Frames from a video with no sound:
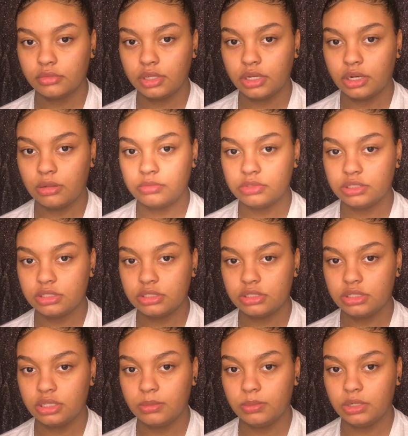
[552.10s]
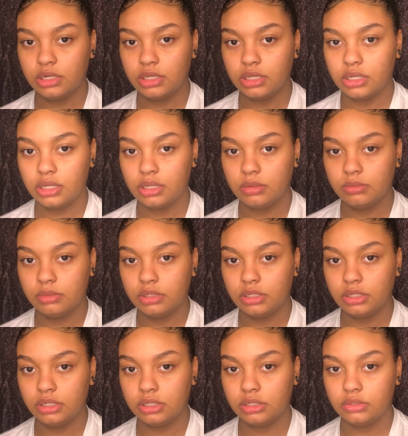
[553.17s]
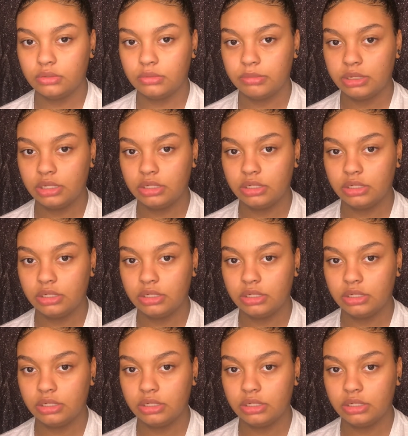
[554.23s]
And I'm just dimming it up little by